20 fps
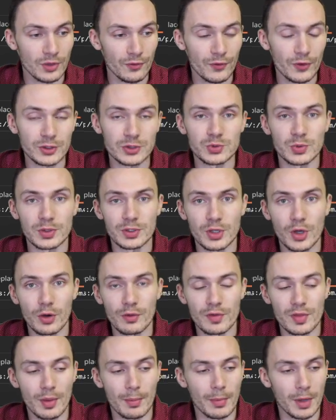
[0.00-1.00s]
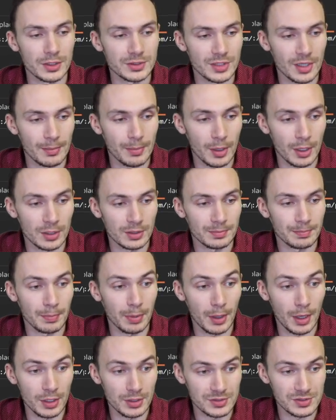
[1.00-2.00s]
So first we're going to go over the multi-part
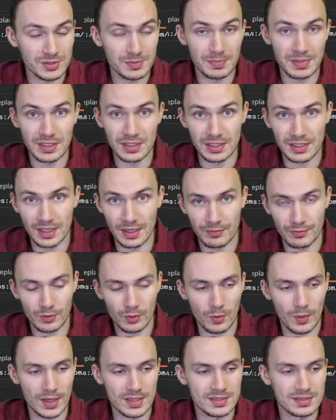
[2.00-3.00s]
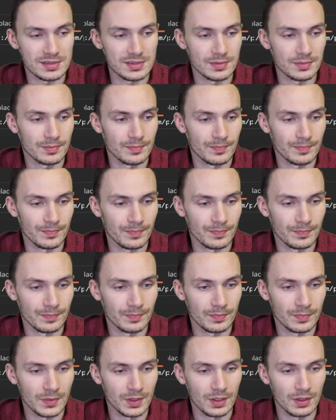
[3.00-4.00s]
parse PDF request.
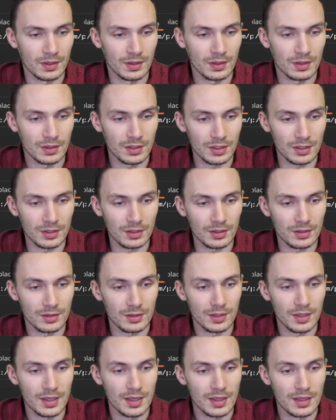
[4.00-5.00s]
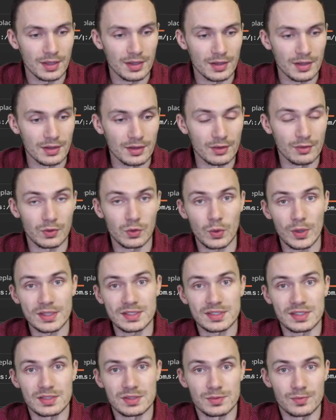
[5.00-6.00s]
Here, the
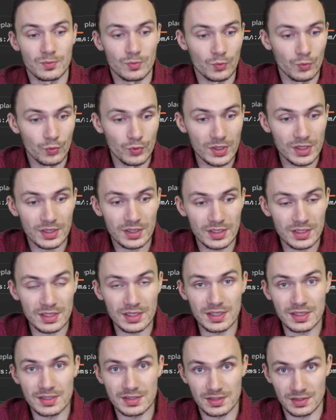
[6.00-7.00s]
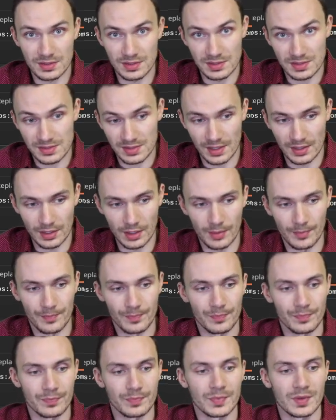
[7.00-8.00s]
request is really easily set up.
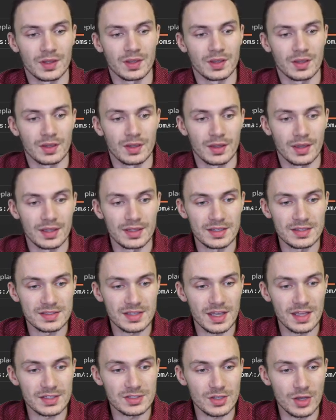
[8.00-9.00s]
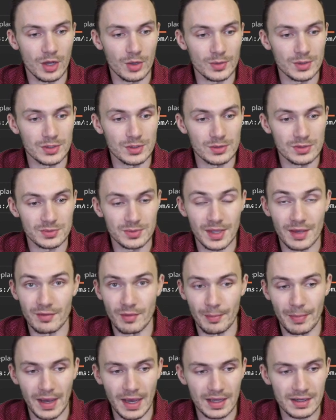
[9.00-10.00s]
In this case, all we do is we
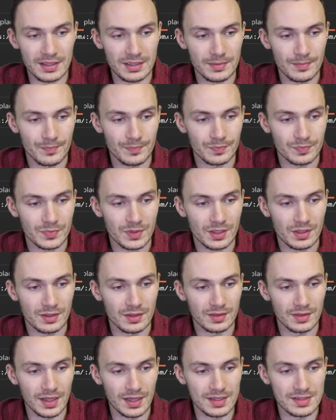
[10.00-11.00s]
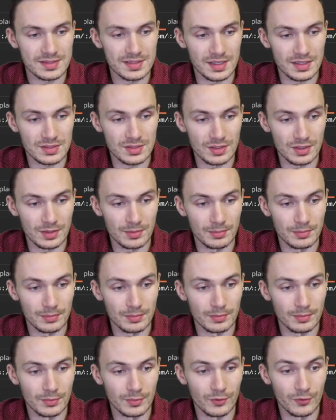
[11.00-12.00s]
have a body that is set to
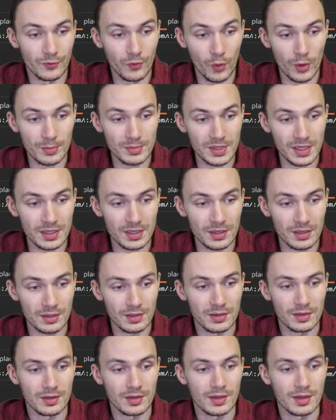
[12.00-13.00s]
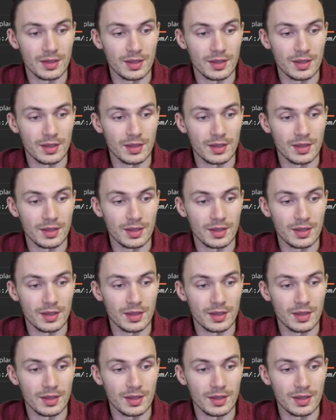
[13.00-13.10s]
form data,